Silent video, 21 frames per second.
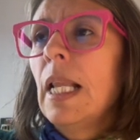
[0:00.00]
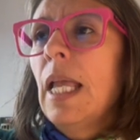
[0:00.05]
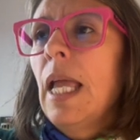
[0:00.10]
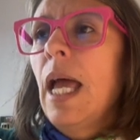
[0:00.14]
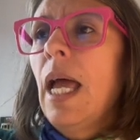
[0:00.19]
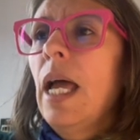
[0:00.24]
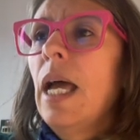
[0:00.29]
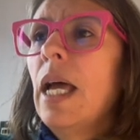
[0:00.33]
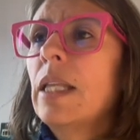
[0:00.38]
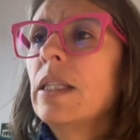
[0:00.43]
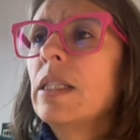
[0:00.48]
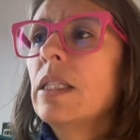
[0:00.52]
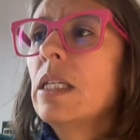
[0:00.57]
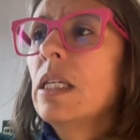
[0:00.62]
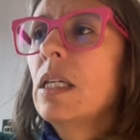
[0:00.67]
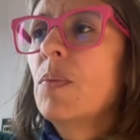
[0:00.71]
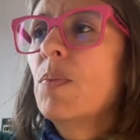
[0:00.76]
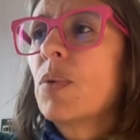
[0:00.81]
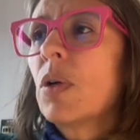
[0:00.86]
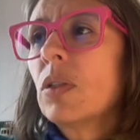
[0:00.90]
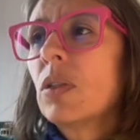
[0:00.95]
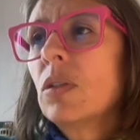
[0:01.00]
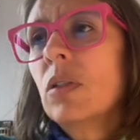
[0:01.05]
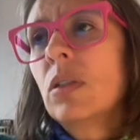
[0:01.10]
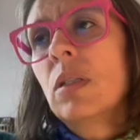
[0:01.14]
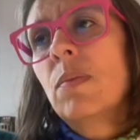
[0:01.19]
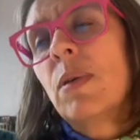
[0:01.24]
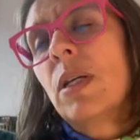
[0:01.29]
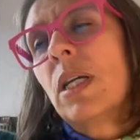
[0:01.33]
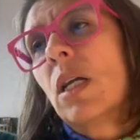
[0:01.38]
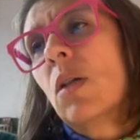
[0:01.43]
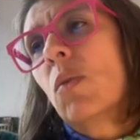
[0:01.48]
And the
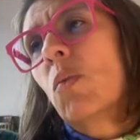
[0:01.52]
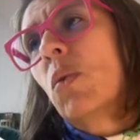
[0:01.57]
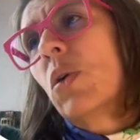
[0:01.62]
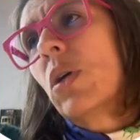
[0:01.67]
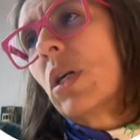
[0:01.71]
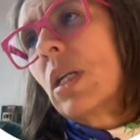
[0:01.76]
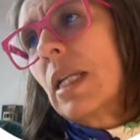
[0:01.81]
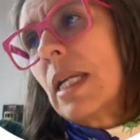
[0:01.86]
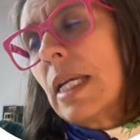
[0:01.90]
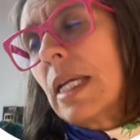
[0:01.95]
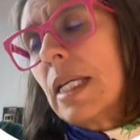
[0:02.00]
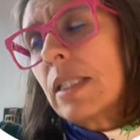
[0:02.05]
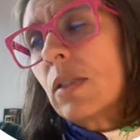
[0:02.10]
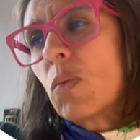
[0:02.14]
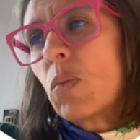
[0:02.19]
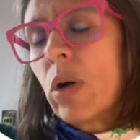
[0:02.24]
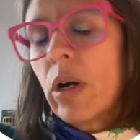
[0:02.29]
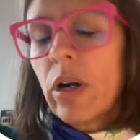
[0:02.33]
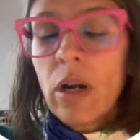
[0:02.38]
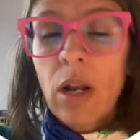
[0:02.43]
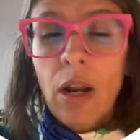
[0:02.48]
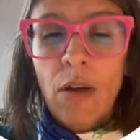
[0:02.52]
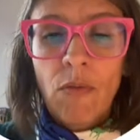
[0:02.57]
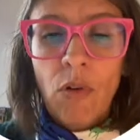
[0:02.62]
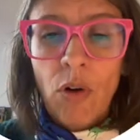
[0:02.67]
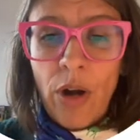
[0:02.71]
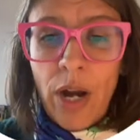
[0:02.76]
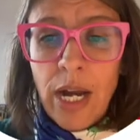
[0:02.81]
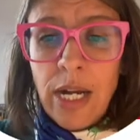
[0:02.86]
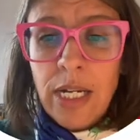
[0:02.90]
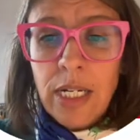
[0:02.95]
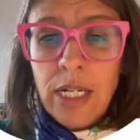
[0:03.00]
prototypical word lists were
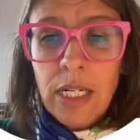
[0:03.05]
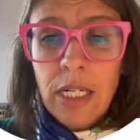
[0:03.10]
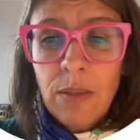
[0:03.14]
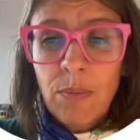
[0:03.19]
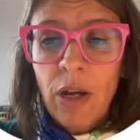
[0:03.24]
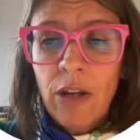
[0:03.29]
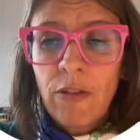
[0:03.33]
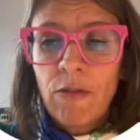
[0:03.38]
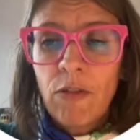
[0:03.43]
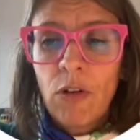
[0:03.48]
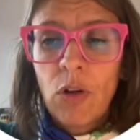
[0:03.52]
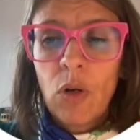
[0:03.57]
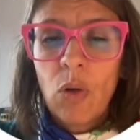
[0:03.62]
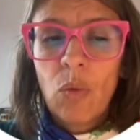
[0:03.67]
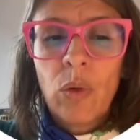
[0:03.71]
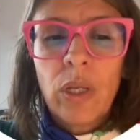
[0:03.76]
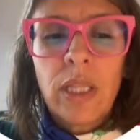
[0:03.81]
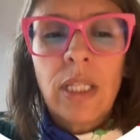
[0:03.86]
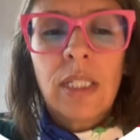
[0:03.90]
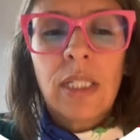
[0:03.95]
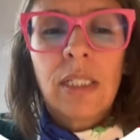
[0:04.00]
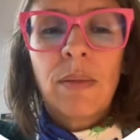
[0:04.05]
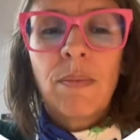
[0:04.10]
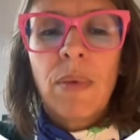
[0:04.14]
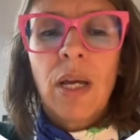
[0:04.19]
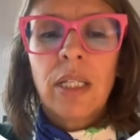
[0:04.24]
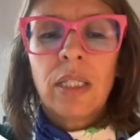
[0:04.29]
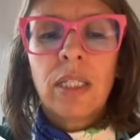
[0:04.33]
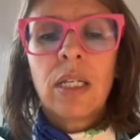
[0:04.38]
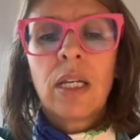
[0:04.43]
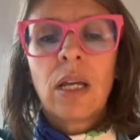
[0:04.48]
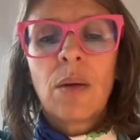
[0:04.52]
elaborated by following the
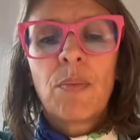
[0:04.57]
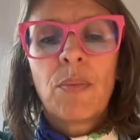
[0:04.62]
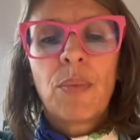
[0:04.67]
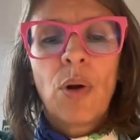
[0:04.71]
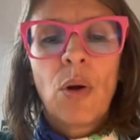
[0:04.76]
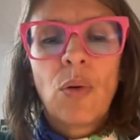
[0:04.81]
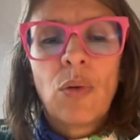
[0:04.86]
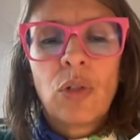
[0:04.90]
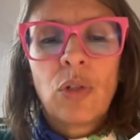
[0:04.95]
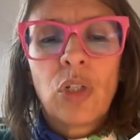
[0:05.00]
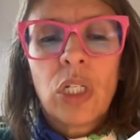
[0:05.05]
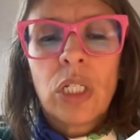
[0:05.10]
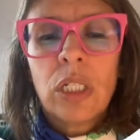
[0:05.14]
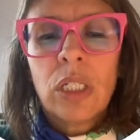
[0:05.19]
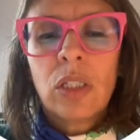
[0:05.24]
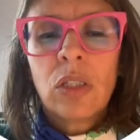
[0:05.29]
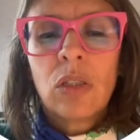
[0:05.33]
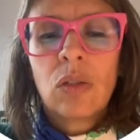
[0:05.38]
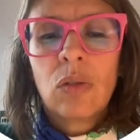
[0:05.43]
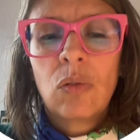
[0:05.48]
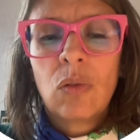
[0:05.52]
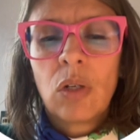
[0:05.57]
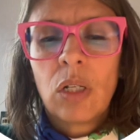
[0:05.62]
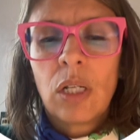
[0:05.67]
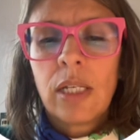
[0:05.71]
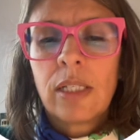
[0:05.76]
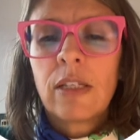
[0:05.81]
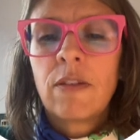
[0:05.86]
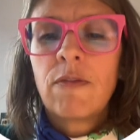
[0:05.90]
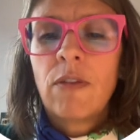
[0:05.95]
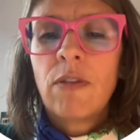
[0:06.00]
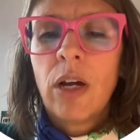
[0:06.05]
semantic approaches to
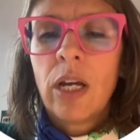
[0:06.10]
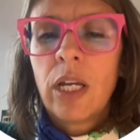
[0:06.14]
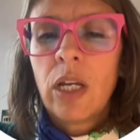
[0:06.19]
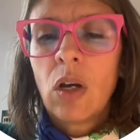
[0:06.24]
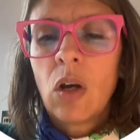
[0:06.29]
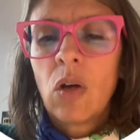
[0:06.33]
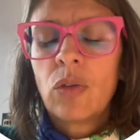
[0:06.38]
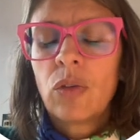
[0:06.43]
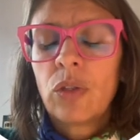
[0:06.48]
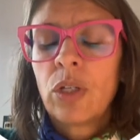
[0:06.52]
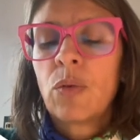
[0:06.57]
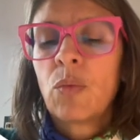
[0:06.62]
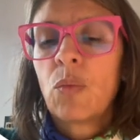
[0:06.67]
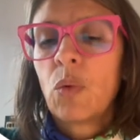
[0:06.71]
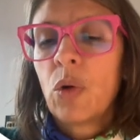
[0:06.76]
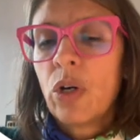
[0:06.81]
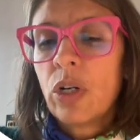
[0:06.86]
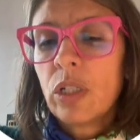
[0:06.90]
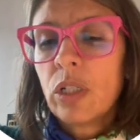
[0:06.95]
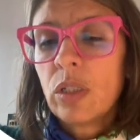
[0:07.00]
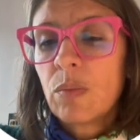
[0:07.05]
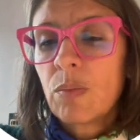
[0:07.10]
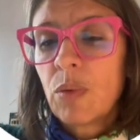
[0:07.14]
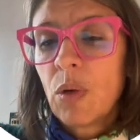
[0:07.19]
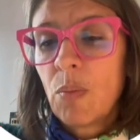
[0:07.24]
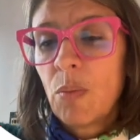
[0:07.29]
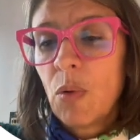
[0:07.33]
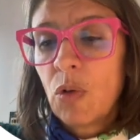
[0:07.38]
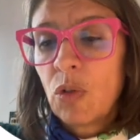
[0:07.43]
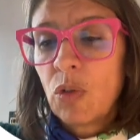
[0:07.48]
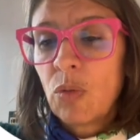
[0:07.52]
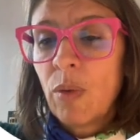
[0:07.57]
classifying content words
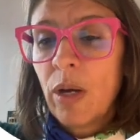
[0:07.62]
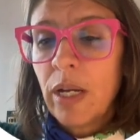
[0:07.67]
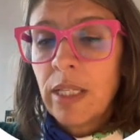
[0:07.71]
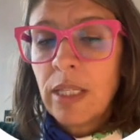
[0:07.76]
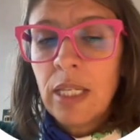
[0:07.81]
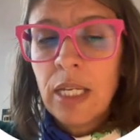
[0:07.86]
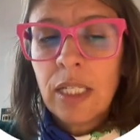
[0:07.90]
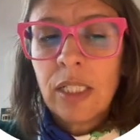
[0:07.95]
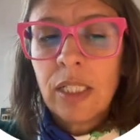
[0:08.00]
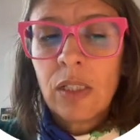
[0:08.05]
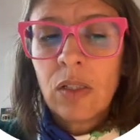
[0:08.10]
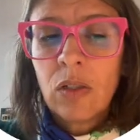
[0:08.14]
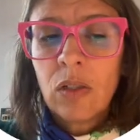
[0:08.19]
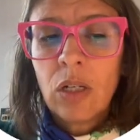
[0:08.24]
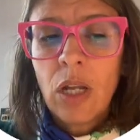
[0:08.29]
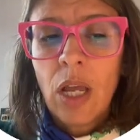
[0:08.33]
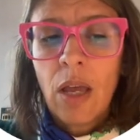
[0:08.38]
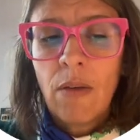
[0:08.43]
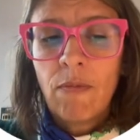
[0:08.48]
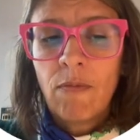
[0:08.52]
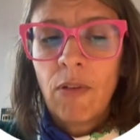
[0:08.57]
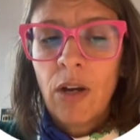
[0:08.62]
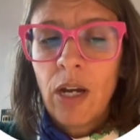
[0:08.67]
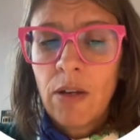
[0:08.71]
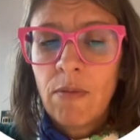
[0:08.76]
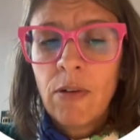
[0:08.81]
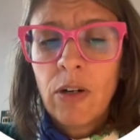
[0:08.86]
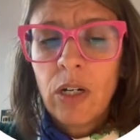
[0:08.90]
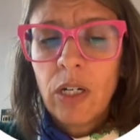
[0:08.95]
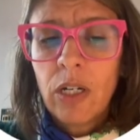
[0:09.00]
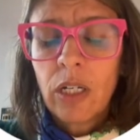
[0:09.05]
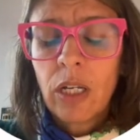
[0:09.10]
proposed by Dixon and
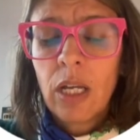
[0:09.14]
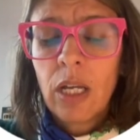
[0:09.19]
Viber,